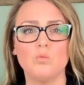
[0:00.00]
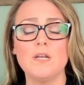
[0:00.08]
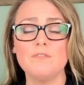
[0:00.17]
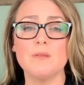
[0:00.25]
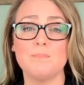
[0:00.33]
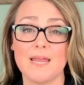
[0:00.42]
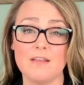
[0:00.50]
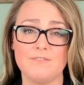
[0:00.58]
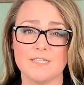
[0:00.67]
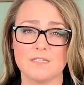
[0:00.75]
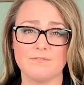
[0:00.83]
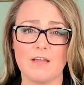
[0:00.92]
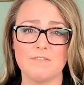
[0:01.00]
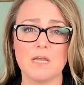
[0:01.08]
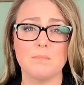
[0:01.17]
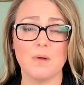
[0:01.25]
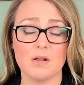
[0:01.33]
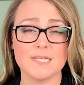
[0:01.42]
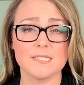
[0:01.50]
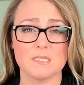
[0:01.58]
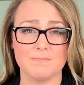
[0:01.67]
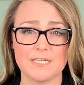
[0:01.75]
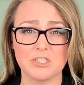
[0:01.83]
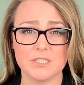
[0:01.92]
One of the benefits of having a market
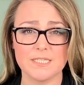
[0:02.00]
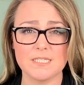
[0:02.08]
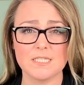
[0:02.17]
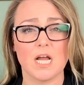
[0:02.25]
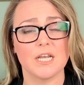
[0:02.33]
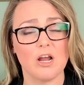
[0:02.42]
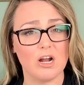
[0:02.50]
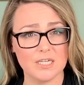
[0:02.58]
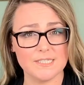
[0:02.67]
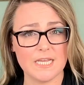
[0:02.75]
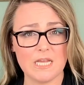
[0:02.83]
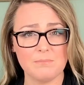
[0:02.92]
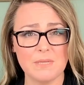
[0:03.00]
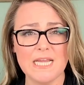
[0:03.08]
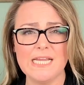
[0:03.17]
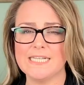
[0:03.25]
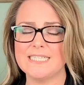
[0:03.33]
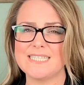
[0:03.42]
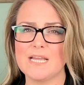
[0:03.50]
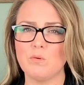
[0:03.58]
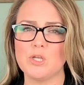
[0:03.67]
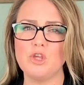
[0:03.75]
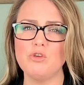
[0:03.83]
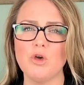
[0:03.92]
specialist on our team is that
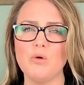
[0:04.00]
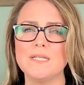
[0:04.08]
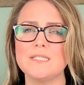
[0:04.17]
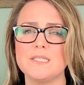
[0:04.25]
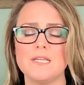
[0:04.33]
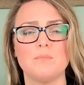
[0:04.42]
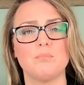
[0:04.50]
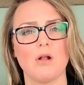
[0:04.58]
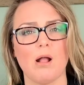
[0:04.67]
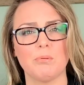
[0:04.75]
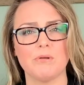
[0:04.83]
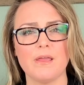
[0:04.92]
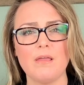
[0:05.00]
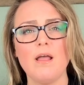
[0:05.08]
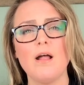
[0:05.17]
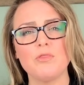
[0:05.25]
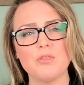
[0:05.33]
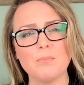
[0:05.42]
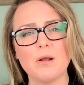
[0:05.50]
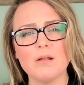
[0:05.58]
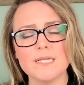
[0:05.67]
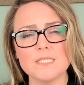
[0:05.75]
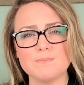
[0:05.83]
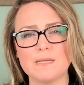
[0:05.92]
when you go and see a property, the
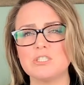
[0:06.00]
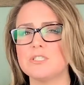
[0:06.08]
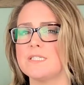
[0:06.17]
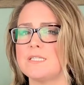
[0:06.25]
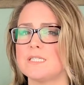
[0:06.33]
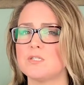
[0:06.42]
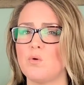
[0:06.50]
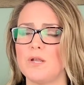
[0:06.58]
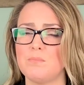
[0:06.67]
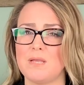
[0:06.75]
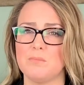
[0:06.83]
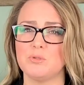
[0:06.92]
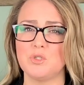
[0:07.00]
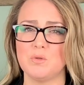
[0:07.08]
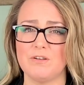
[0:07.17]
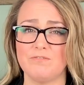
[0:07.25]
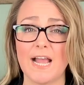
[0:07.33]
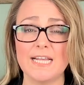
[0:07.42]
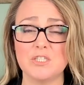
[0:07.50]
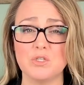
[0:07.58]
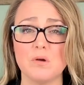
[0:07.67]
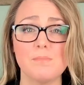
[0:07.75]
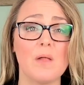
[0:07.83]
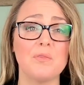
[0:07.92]
market specialist is going to be able to advise
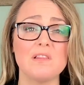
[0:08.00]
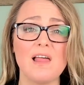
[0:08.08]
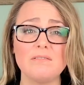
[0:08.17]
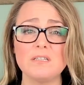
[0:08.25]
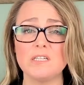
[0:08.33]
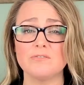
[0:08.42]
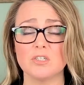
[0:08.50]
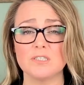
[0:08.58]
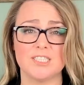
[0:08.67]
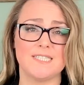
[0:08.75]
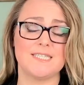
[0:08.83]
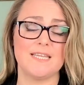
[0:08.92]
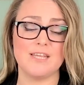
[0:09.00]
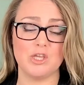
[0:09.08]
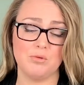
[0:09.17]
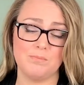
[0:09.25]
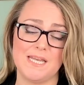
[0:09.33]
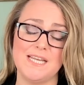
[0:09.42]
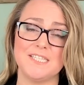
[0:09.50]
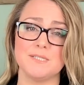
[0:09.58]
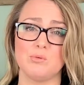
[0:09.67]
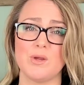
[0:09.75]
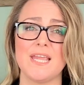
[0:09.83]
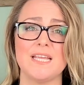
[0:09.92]
you about the level of urgency that you may need to
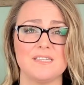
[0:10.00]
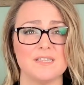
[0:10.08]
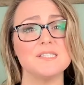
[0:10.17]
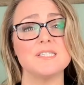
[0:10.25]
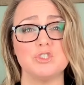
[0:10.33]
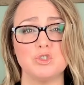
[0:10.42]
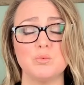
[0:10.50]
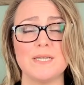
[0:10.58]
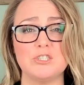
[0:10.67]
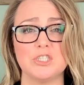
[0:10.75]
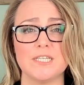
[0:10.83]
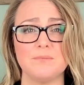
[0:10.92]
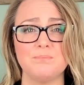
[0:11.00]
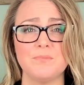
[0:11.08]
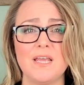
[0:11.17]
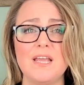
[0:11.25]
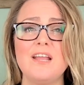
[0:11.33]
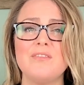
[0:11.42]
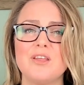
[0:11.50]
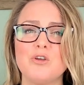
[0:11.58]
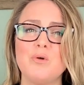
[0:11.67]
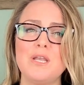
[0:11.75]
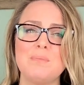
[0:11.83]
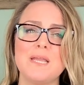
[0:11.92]
bring into the situation. They're
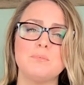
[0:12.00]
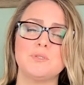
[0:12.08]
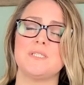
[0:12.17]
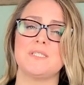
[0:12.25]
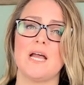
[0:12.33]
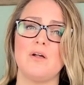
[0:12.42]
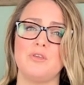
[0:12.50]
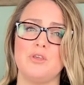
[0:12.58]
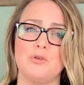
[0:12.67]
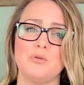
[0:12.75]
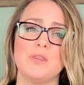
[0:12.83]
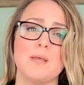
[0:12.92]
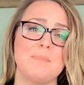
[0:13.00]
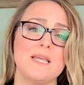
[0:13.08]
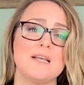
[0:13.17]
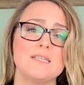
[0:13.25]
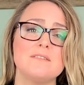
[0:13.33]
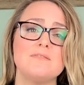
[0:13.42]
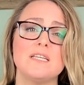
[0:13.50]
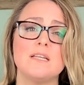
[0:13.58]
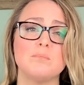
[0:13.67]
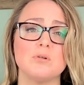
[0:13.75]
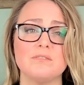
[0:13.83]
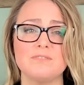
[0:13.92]
going to be able to tell you that because of the
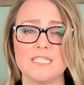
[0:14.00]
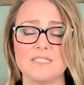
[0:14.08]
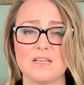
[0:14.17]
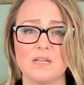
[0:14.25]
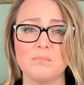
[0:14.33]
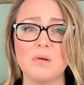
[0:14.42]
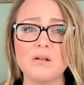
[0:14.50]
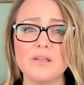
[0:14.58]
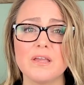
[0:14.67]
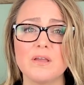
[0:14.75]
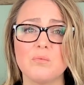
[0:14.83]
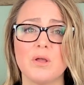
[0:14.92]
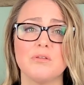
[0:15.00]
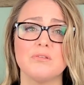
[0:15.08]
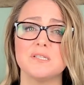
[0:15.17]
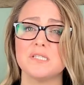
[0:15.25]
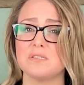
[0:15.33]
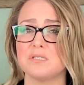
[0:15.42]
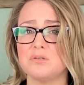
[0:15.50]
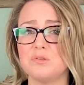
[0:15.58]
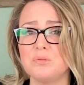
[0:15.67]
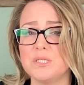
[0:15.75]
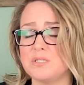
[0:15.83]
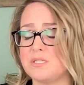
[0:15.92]
number of days on market, whether this is a
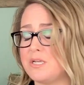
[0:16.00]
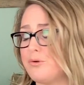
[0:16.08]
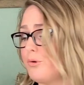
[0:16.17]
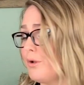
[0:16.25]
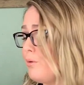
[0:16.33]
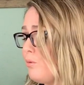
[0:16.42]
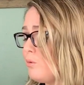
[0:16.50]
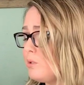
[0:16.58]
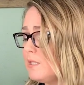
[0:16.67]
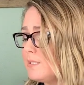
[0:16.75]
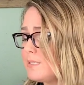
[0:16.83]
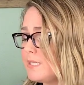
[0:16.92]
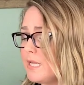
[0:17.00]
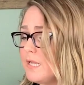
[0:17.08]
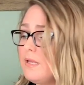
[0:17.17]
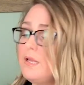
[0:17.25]
new listing or an old listing,